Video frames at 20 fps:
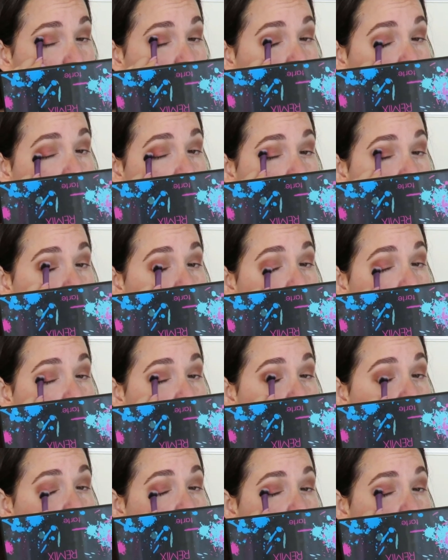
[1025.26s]

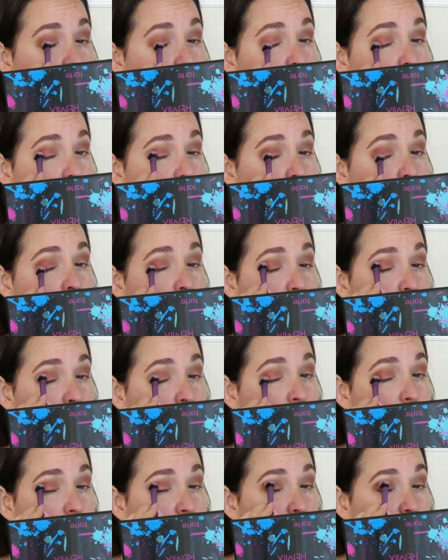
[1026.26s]

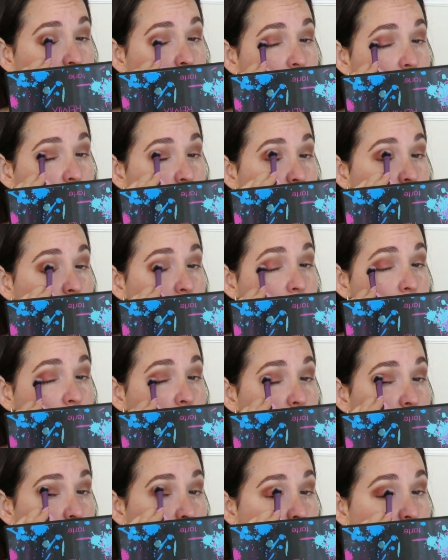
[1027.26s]

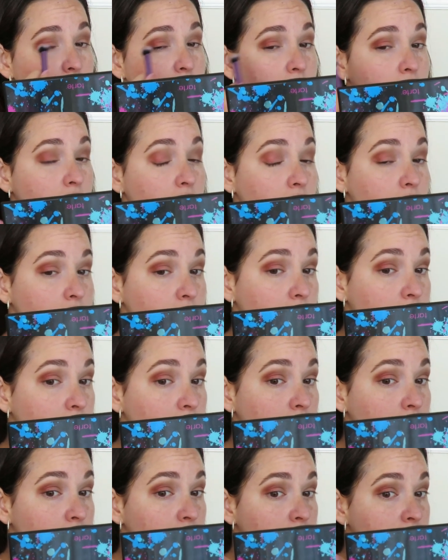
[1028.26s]

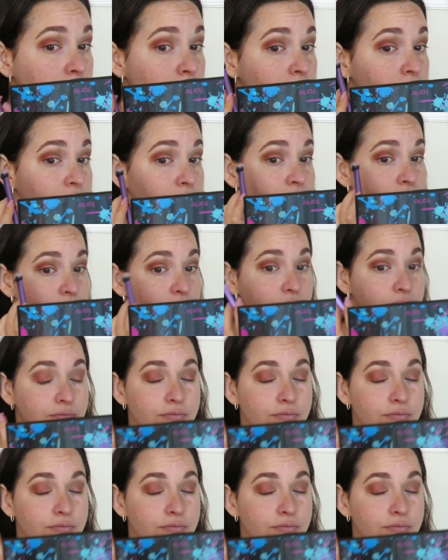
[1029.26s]
(no one is talking)